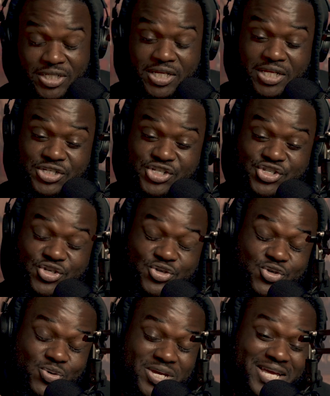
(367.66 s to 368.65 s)
is, should
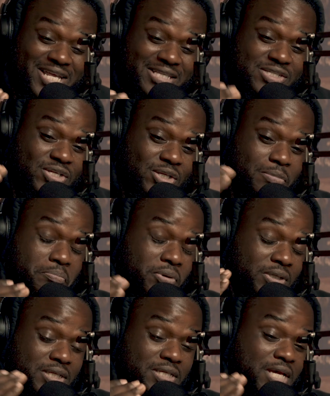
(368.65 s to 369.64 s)
you get into the
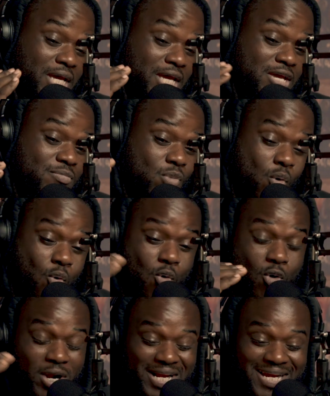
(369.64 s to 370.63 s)
bully game
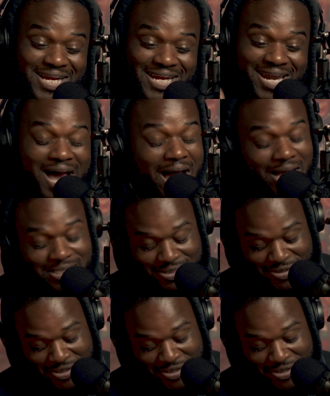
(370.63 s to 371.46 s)
or not?